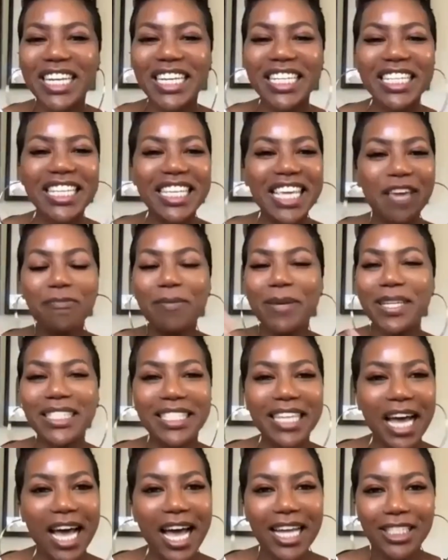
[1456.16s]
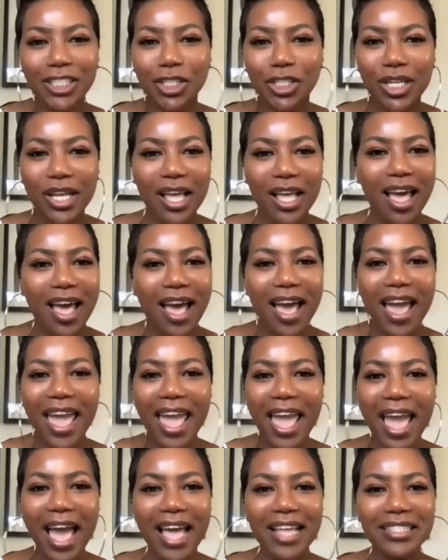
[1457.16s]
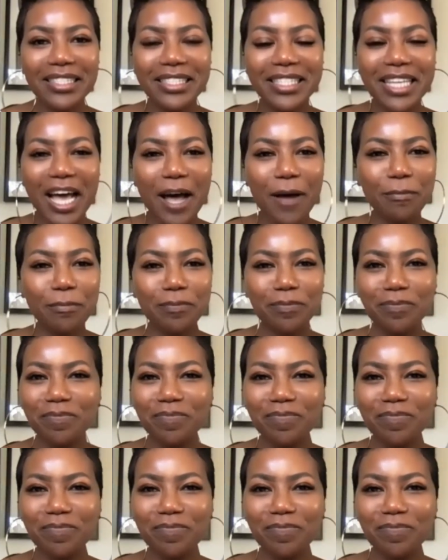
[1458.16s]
to keep in touch. And